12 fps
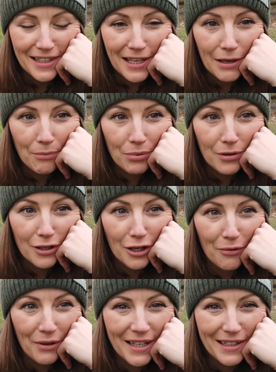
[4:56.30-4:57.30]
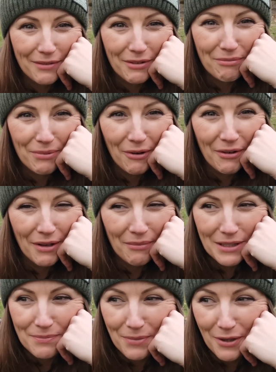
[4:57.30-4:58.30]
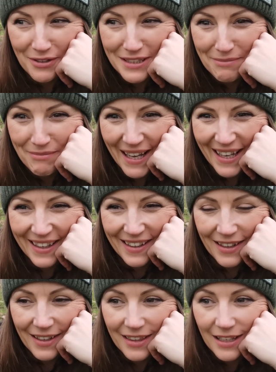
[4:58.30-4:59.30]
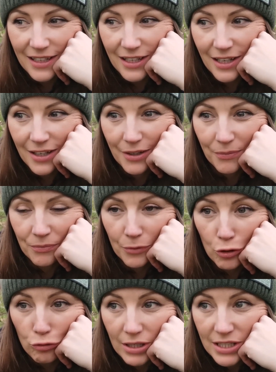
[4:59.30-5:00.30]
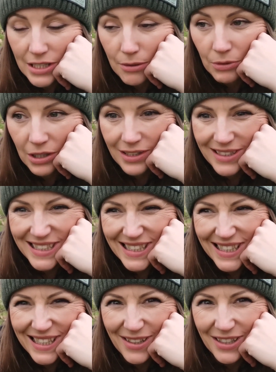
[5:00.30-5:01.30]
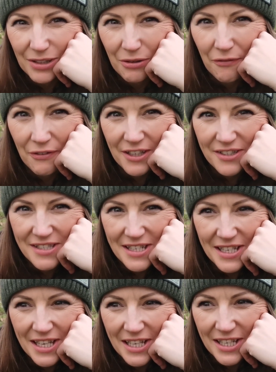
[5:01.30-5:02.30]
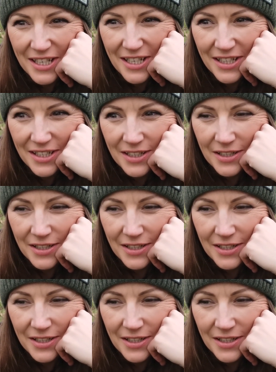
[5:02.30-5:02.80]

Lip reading: keep going with blowing up this poxy mat. I think already I'm like, yeah, I'm going to invest in a